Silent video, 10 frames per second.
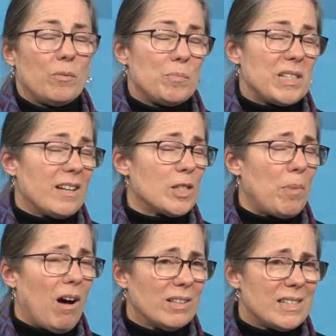Science
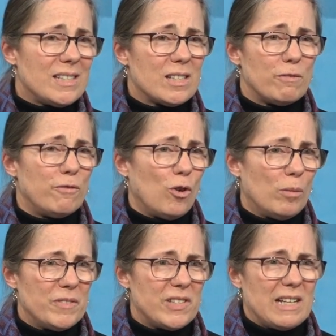policy is a
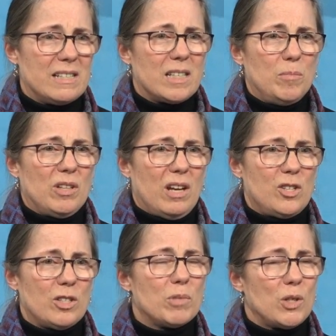form of science
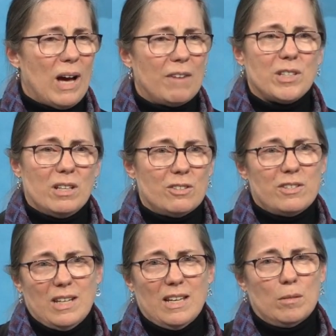communication, but you have to
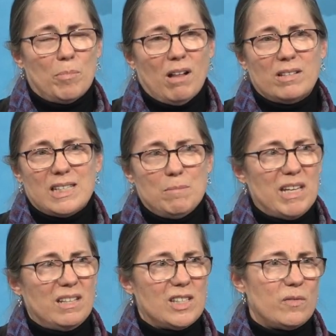understand the
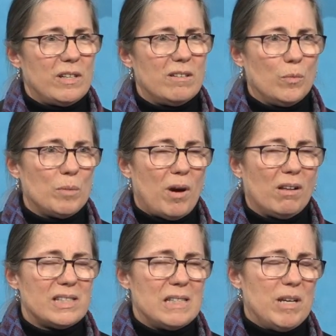policy-making sphere and what
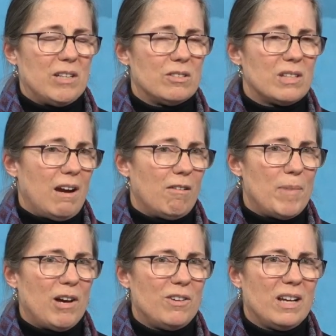policymakers care
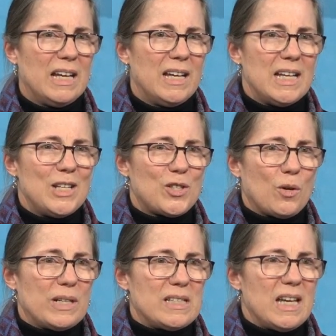about.
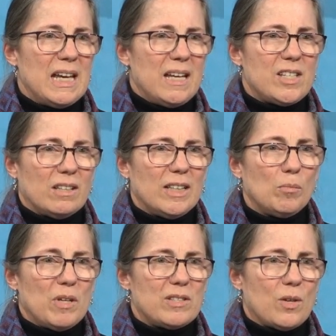So
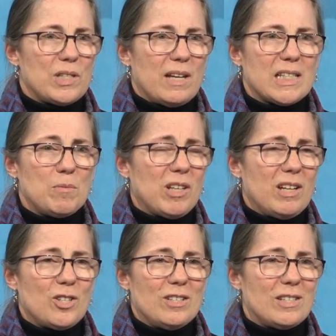So science
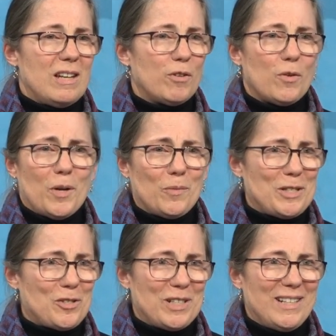communication is never a one-way
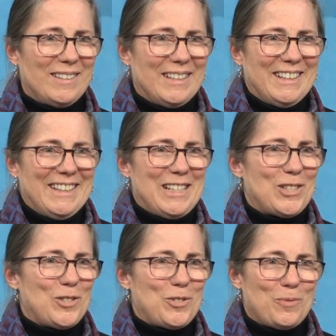street.
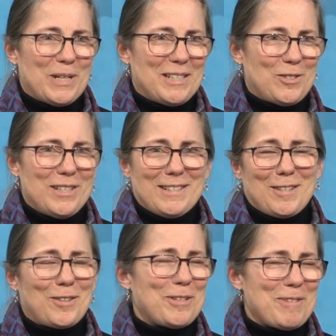It's a two-way street. It's
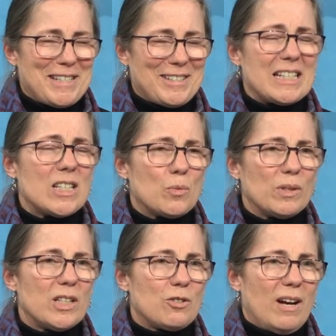a three-way street. It's
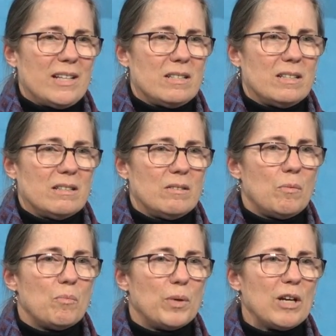really trying to
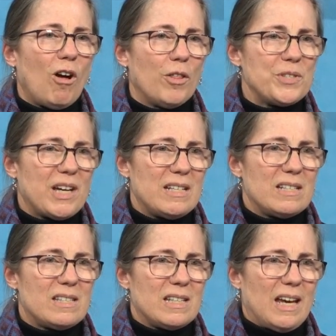bring all those
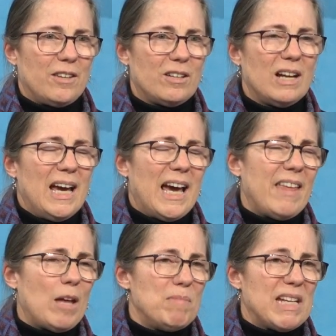ideas together, and
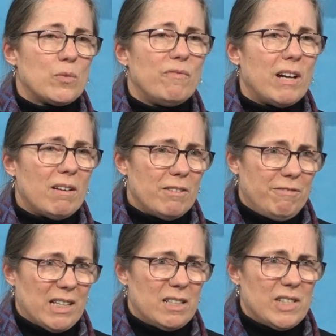that makes very
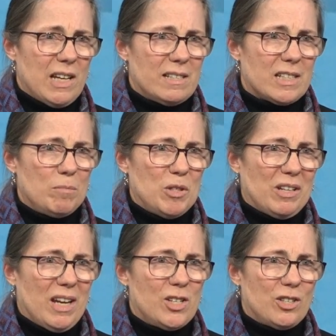effective science
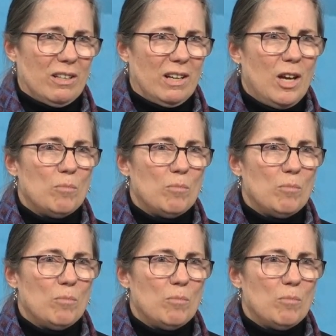communication.